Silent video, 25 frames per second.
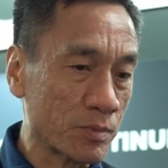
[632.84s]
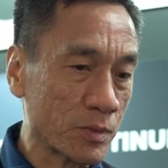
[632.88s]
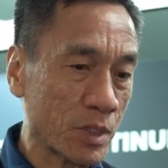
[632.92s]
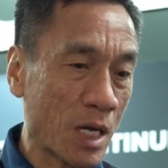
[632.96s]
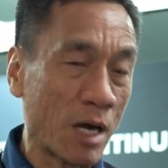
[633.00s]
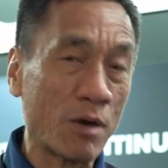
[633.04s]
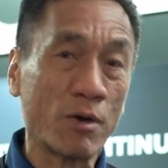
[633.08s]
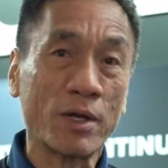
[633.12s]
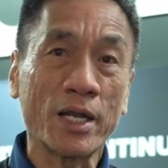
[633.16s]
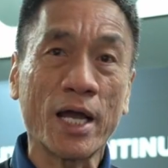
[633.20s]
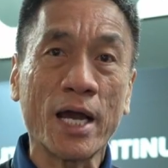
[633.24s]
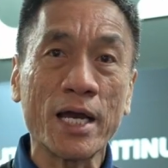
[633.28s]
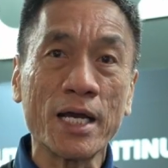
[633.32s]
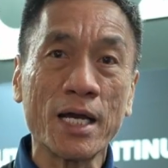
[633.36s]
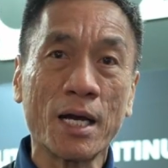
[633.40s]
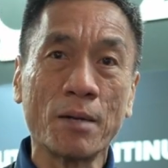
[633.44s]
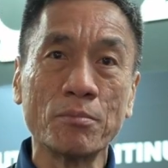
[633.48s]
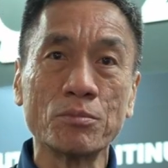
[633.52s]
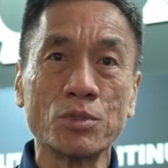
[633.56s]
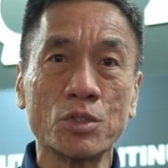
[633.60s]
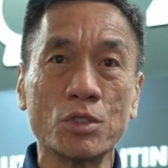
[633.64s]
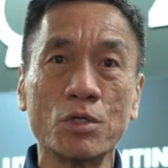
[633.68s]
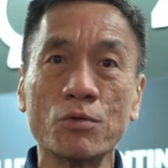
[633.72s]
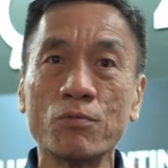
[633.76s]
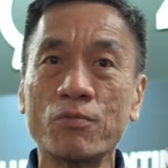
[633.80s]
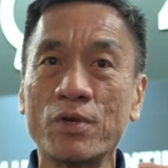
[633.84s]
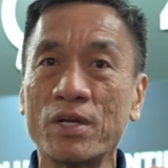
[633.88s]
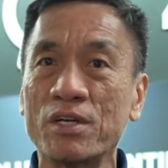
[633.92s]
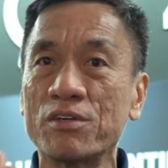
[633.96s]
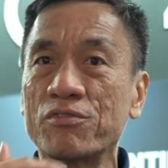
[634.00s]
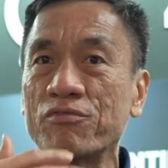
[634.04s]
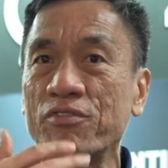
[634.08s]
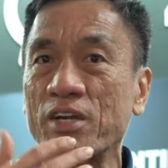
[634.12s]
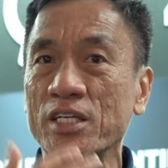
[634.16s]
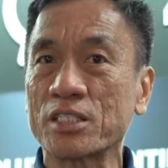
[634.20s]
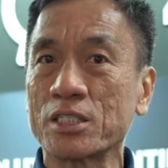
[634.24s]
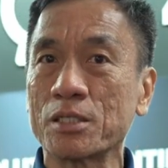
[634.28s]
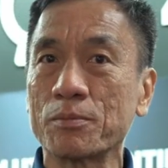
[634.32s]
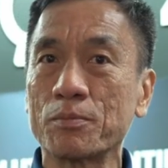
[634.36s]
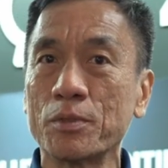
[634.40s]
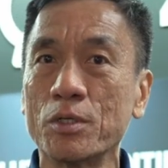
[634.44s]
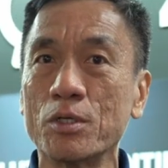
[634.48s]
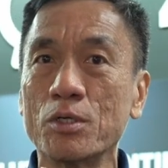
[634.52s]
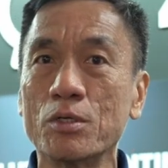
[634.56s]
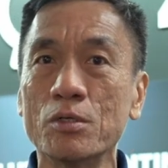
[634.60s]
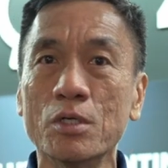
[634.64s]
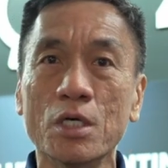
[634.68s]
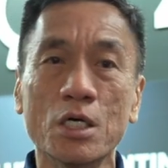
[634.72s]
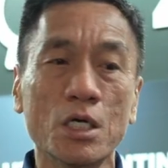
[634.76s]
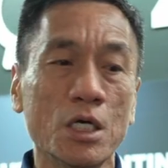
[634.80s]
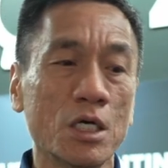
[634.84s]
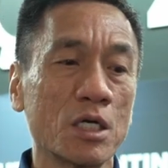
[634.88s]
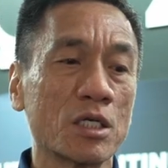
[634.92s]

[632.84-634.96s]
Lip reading: our lineup, you know, very flexible,